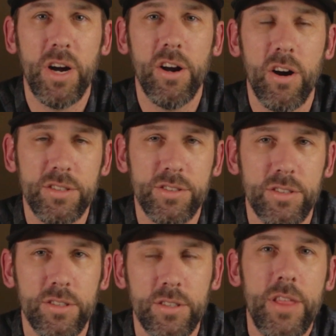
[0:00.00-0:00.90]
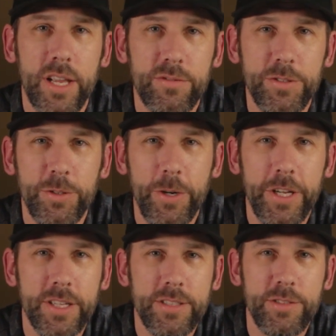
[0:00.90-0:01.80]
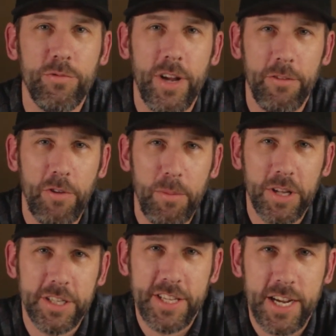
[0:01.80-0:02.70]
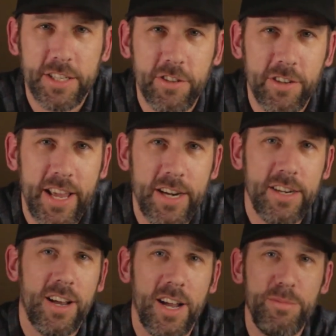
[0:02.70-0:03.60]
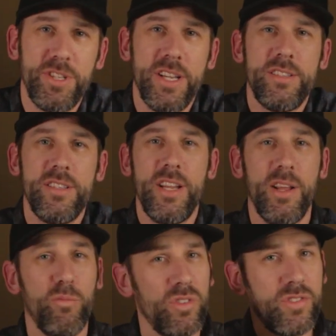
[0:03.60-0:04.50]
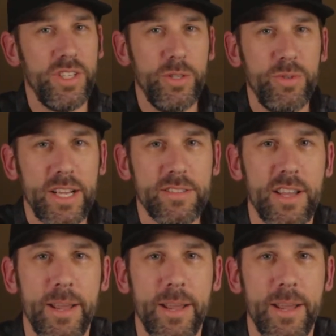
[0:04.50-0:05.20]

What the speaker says: my arsenal. Thanks for joining us at Replica Tactical Canada. I'm Jason and we'll see you next